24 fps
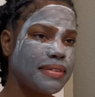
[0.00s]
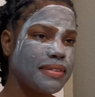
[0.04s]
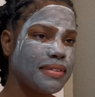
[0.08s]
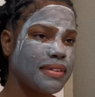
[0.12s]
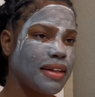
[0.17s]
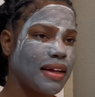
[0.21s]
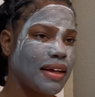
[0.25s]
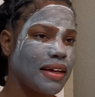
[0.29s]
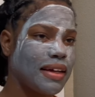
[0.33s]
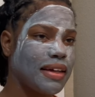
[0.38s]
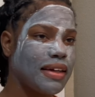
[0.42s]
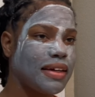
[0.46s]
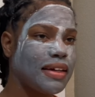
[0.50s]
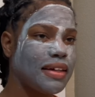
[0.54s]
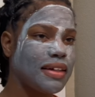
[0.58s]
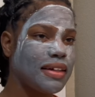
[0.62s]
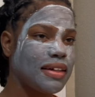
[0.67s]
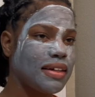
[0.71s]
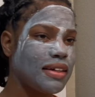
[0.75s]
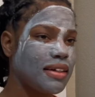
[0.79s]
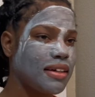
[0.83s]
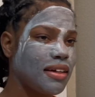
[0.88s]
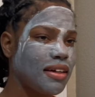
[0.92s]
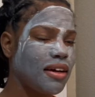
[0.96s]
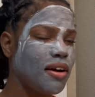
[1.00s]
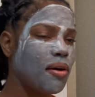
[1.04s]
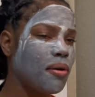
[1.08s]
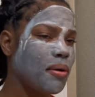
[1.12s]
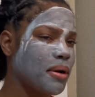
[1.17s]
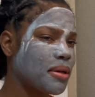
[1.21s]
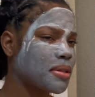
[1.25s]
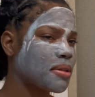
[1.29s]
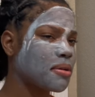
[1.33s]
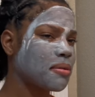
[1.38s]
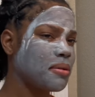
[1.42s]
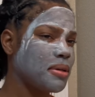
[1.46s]
Like
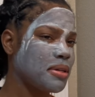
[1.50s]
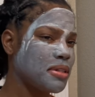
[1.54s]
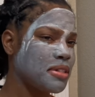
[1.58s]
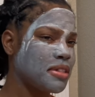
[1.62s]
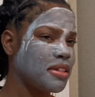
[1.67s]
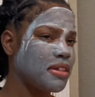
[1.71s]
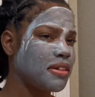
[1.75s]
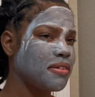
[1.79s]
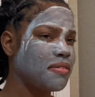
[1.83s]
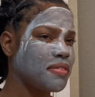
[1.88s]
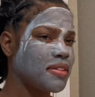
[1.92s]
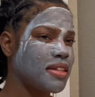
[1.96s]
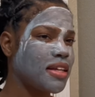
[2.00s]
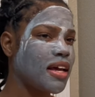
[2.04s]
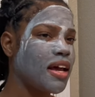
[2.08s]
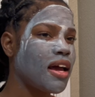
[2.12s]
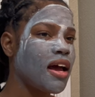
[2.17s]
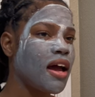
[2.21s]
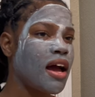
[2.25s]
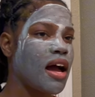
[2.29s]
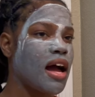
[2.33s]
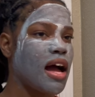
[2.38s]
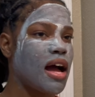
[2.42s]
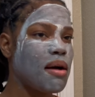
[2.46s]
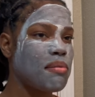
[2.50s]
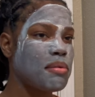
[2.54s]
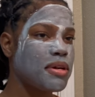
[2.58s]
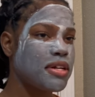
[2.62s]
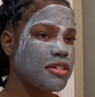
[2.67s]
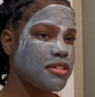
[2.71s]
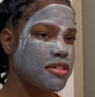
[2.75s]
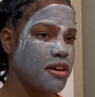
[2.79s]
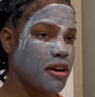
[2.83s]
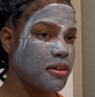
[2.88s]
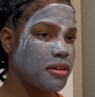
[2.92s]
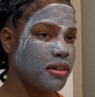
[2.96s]
going through the shift, I've been
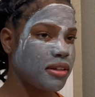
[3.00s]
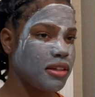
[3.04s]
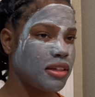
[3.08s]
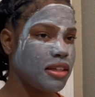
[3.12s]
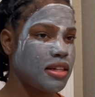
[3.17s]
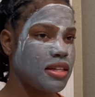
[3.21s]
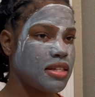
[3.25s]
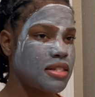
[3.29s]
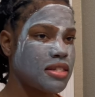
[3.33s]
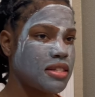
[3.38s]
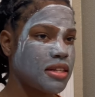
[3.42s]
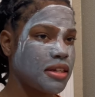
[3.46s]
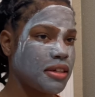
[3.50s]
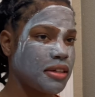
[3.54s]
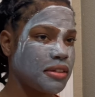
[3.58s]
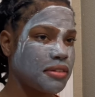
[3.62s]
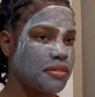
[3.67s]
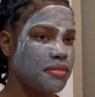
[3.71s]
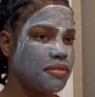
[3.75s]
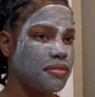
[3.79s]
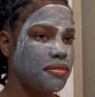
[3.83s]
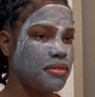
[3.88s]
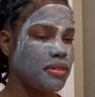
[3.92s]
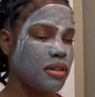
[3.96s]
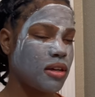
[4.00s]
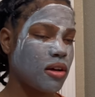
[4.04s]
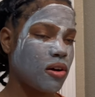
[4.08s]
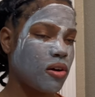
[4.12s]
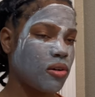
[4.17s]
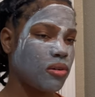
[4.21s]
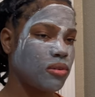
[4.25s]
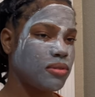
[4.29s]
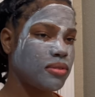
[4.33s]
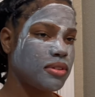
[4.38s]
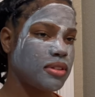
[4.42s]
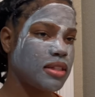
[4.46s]
journaling and stuff. You
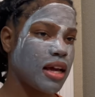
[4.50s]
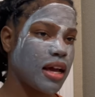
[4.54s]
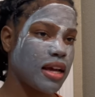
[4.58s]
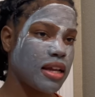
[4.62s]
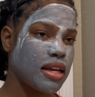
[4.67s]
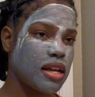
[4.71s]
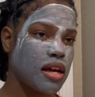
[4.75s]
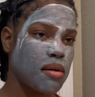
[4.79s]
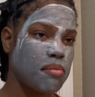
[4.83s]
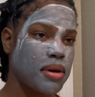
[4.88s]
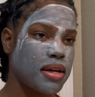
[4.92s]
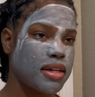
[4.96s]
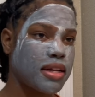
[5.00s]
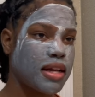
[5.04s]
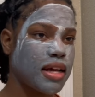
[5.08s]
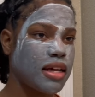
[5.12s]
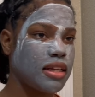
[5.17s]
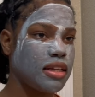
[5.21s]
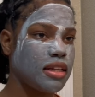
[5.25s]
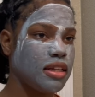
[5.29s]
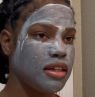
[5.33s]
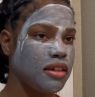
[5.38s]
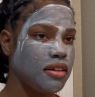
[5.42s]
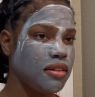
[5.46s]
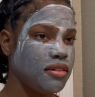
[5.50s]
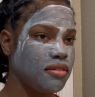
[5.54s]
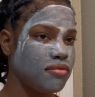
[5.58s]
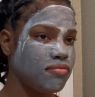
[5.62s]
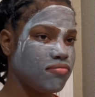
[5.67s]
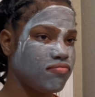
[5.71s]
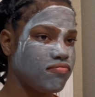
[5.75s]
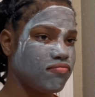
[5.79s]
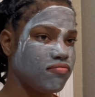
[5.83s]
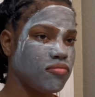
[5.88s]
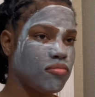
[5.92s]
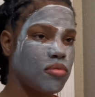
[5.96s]
know, taking down my daily
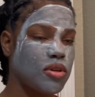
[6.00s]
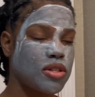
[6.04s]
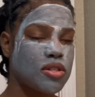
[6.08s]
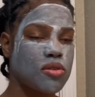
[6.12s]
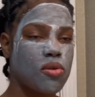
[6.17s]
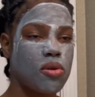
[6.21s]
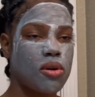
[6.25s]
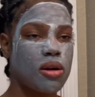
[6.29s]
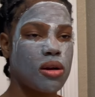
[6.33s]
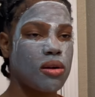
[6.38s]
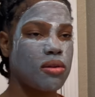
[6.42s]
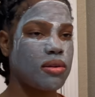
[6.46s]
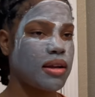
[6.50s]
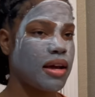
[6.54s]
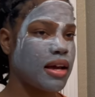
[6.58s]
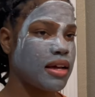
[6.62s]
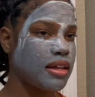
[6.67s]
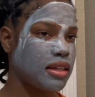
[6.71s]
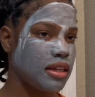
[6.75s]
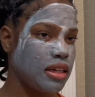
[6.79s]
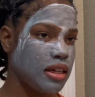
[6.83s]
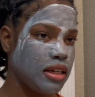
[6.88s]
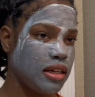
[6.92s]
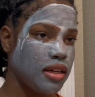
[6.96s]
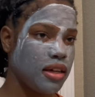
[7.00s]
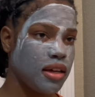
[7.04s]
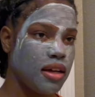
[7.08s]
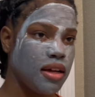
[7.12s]
what's going on daily.